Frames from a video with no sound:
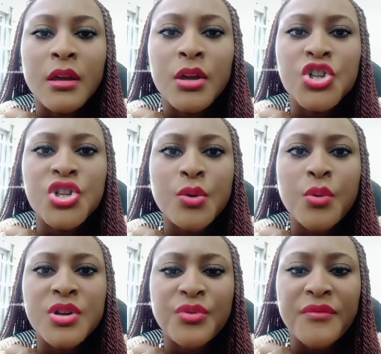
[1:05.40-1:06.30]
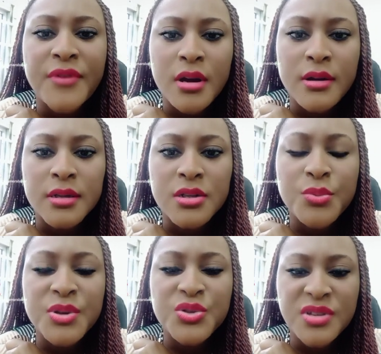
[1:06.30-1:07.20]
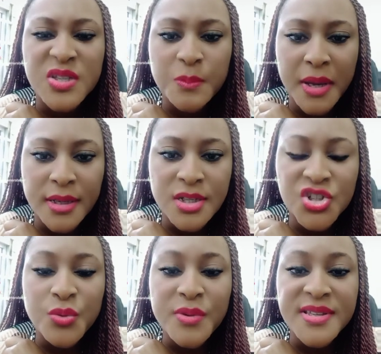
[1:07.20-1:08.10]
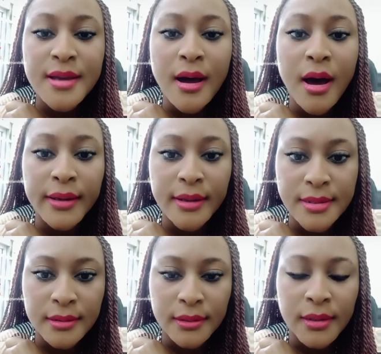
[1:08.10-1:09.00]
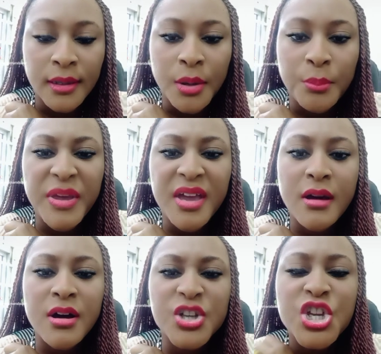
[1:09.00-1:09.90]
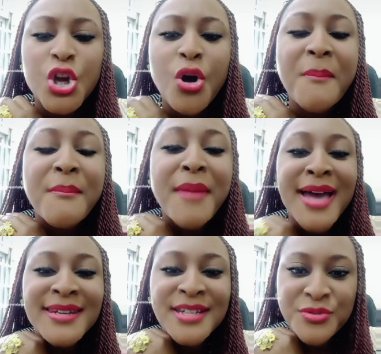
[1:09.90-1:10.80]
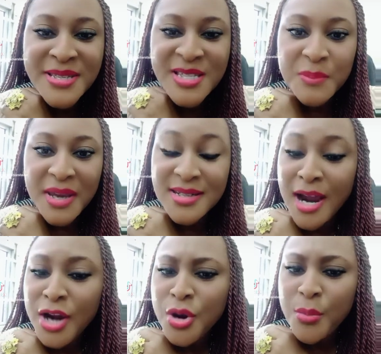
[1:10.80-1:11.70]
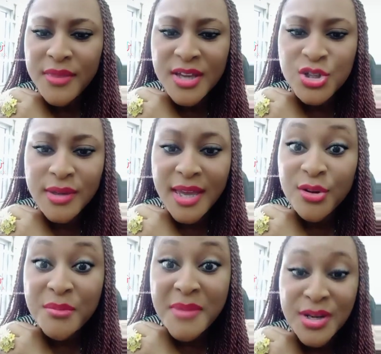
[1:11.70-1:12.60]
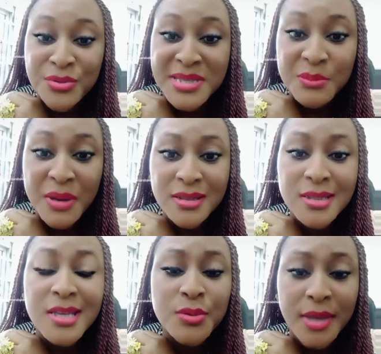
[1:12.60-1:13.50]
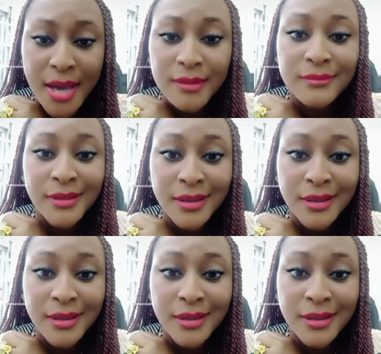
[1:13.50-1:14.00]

She was revered. She was respected. She was honored because she commanded respect. Are you aware that you can command respect? Yes, you can.